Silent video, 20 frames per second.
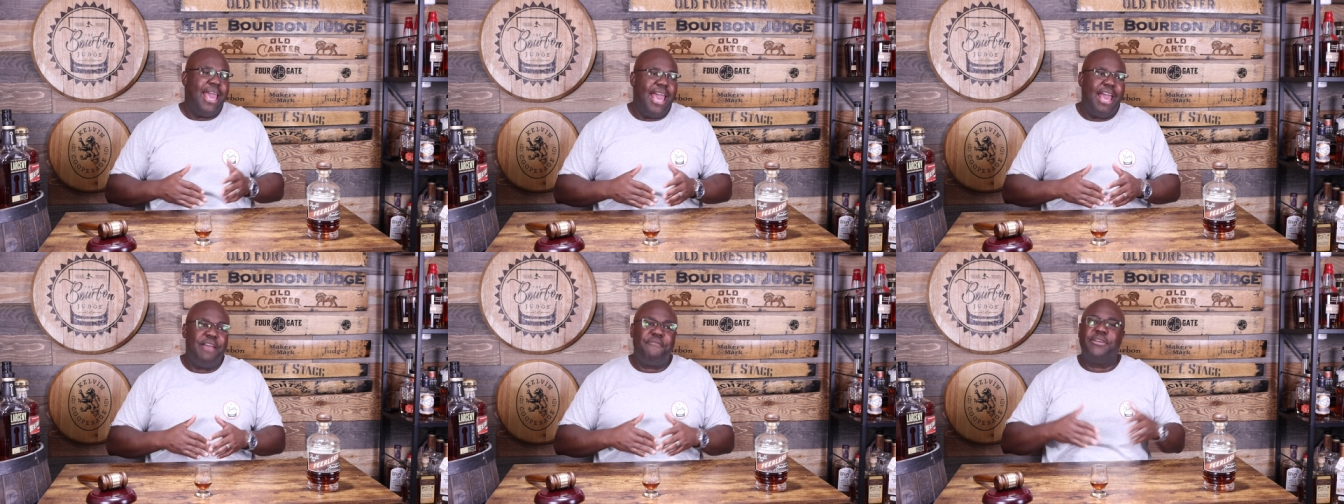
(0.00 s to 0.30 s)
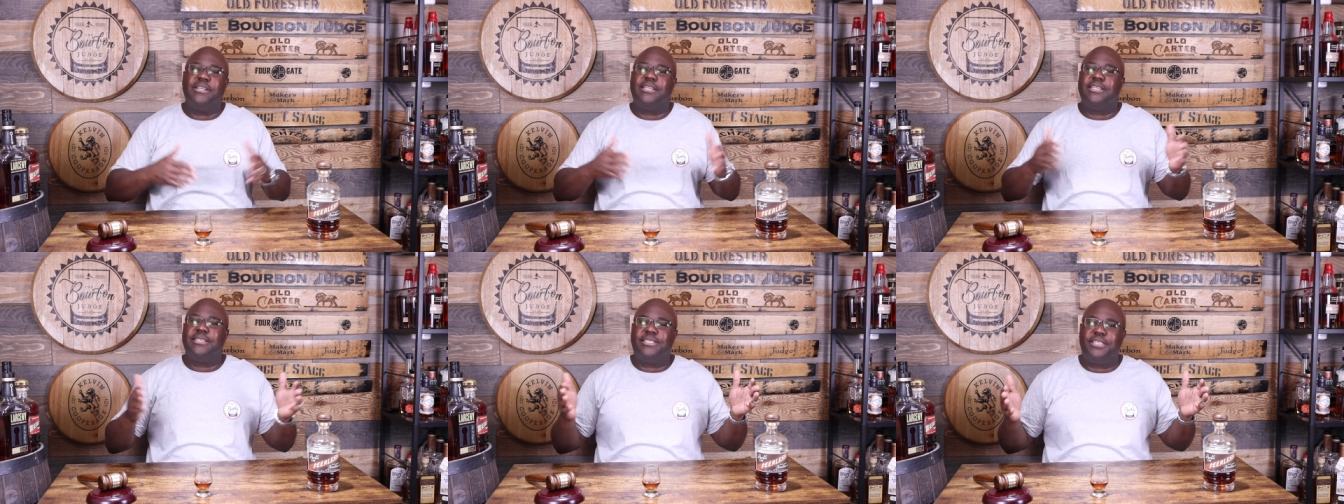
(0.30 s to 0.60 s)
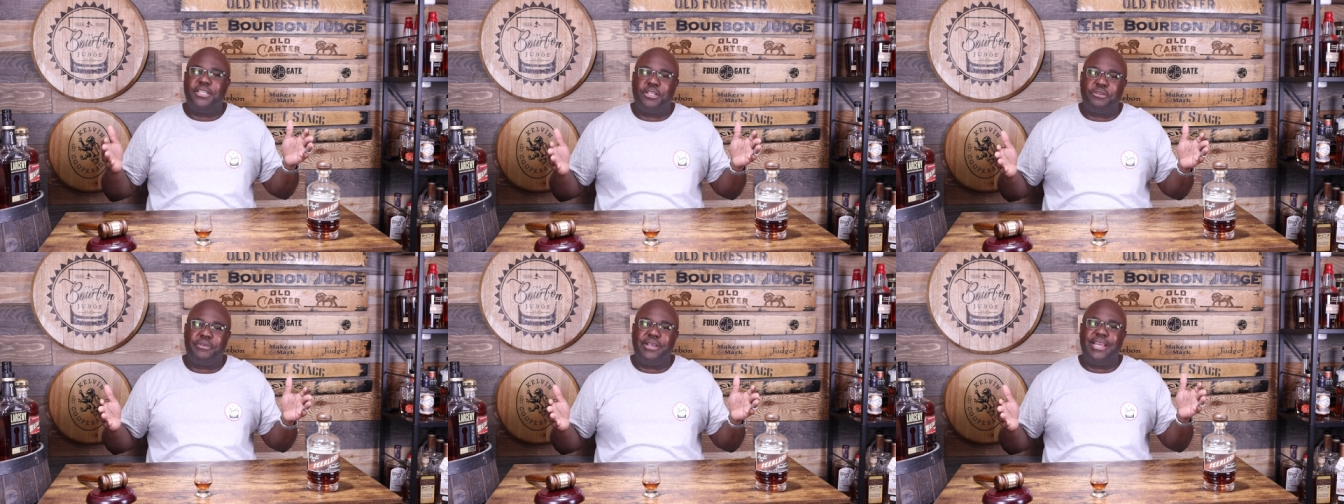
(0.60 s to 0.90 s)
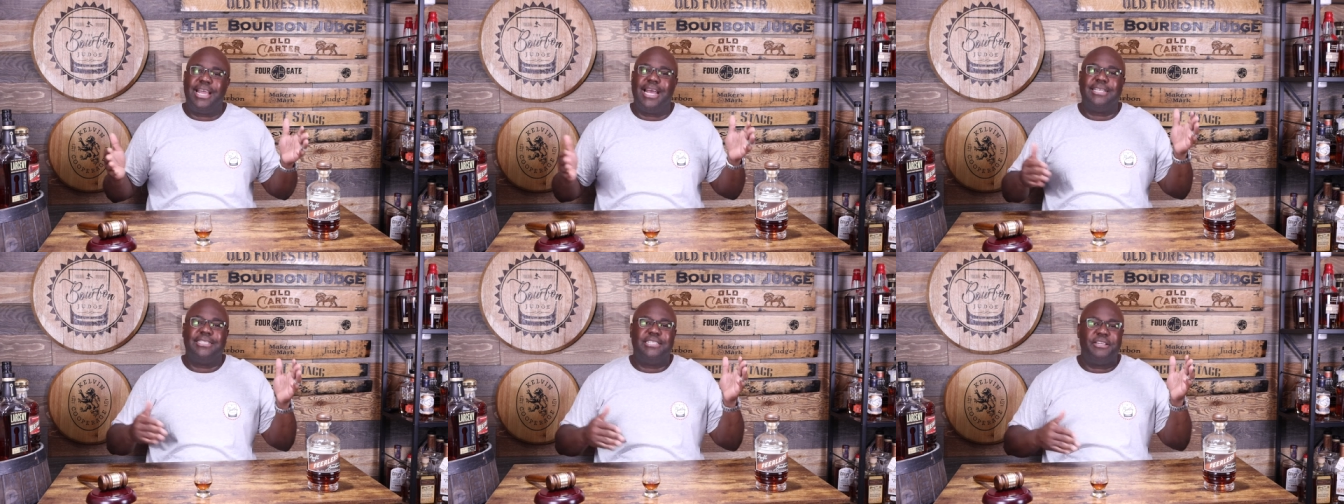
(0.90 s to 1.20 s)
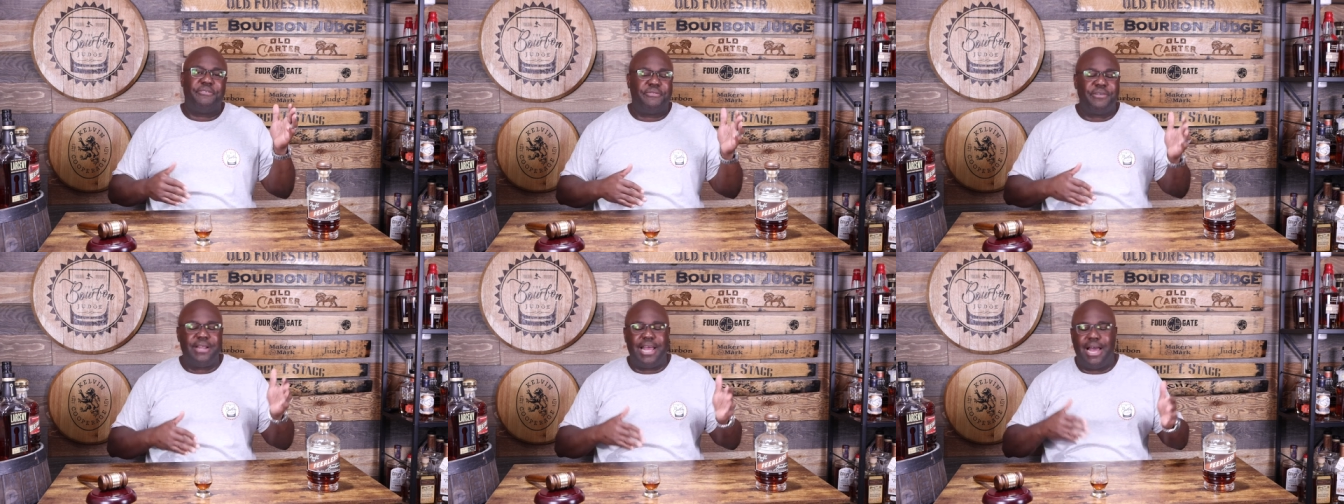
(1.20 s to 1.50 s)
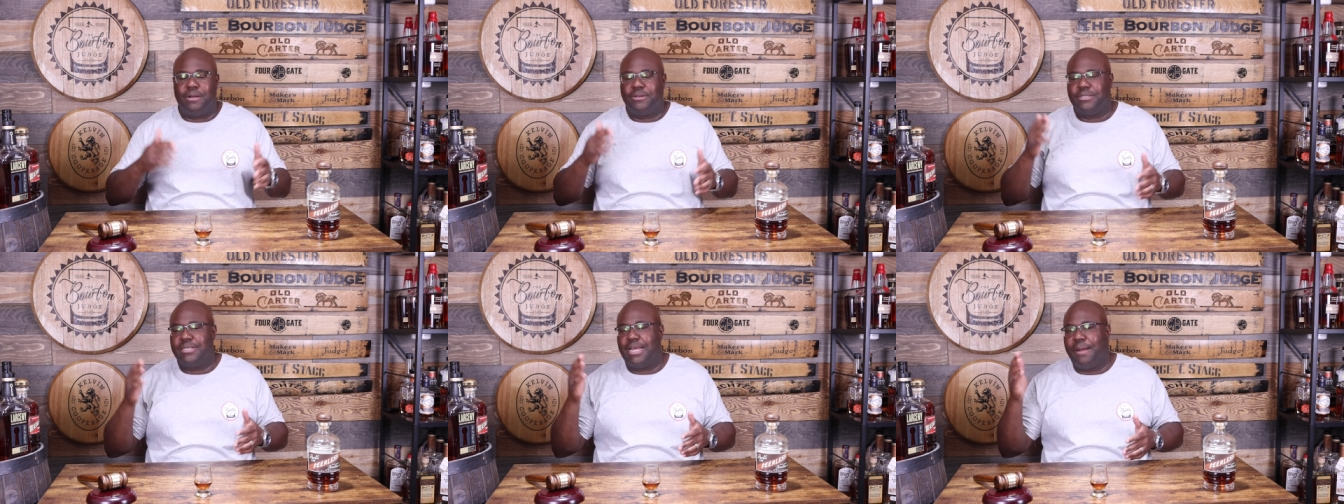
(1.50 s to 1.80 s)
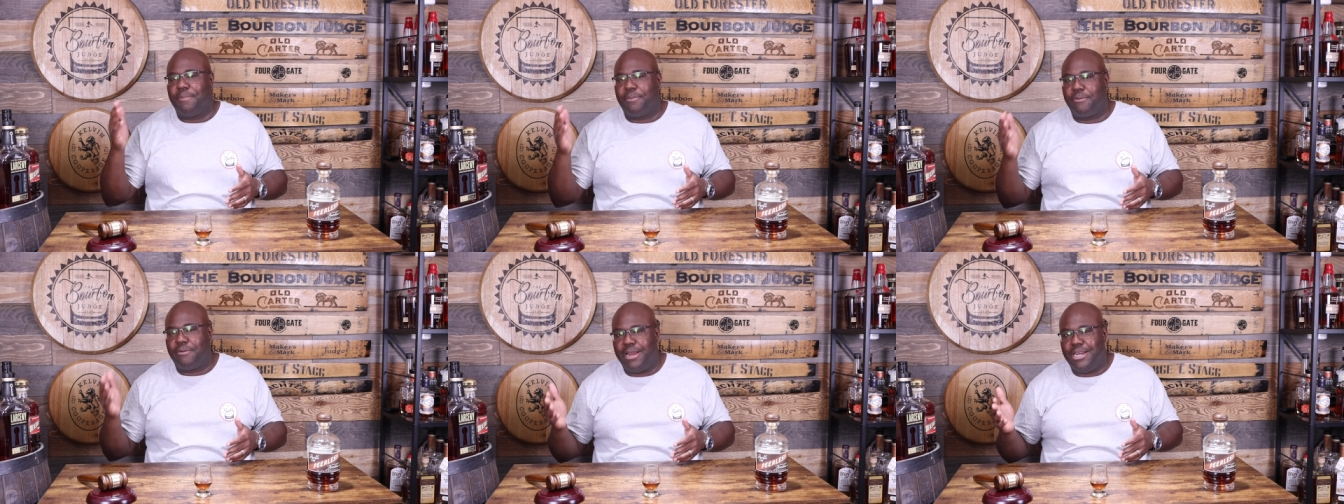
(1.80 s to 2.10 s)
Every distillery has different hours of
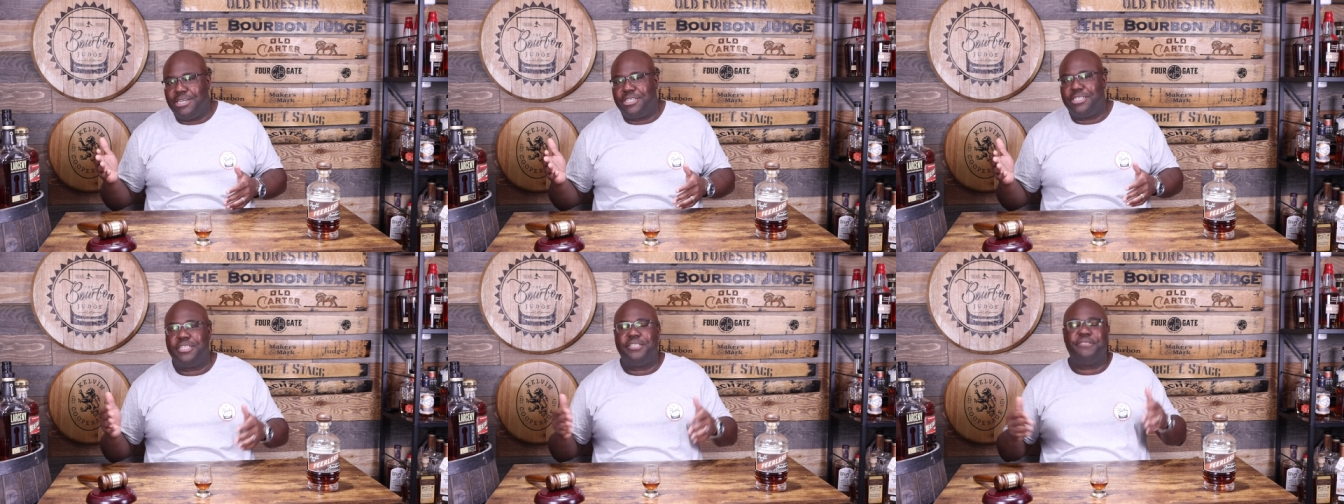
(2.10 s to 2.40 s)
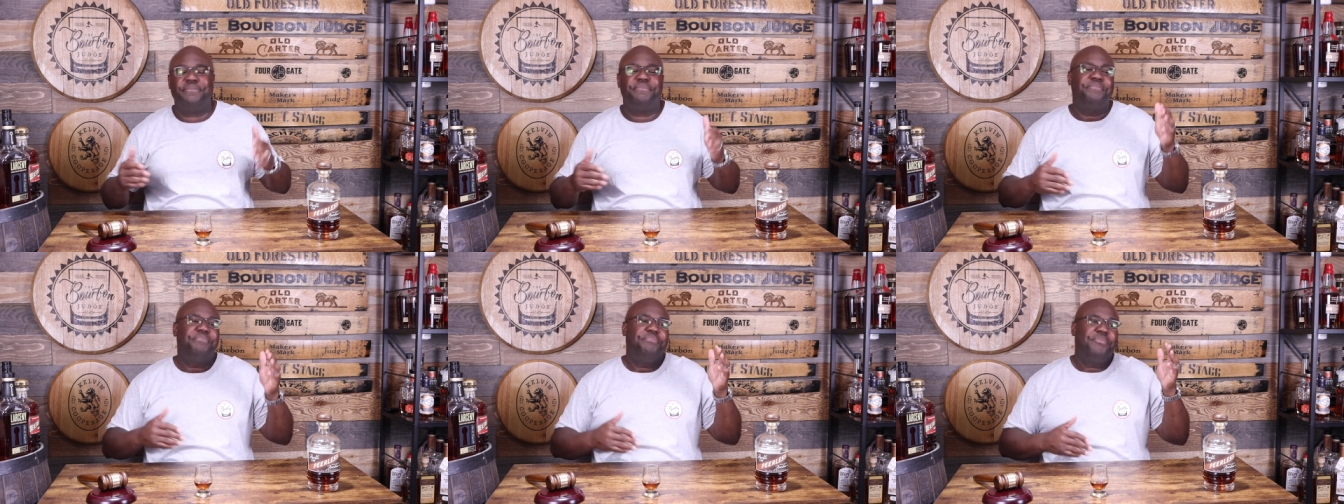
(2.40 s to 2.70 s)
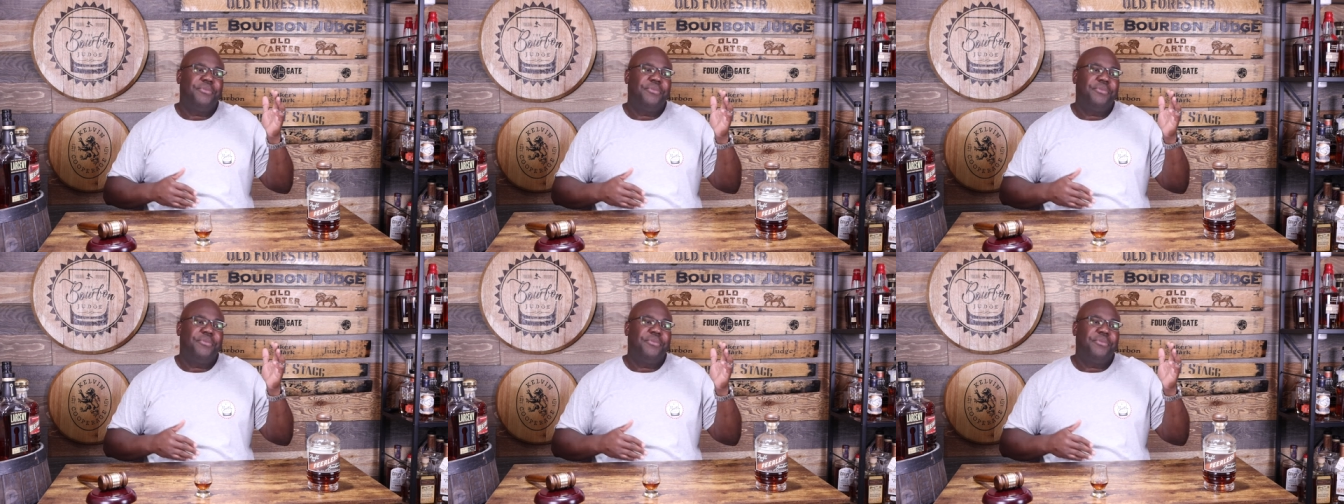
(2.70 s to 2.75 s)
operation,